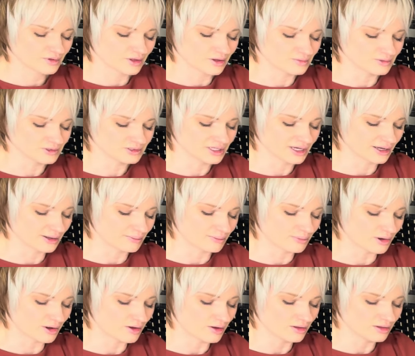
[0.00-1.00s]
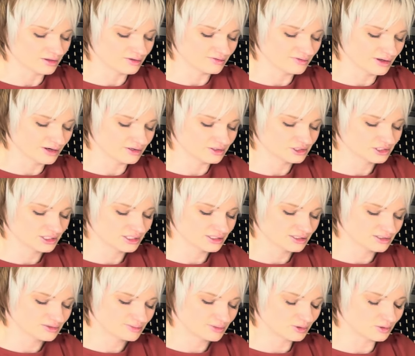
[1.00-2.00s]
Almost like a ball of energy
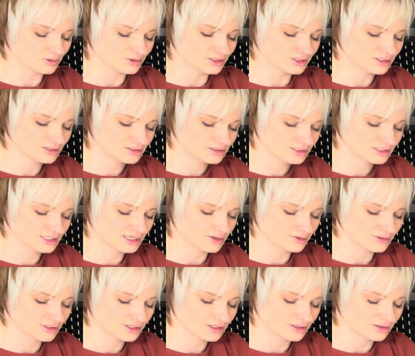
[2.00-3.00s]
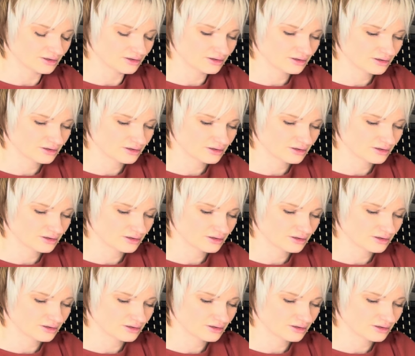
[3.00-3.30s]
has pooled down here.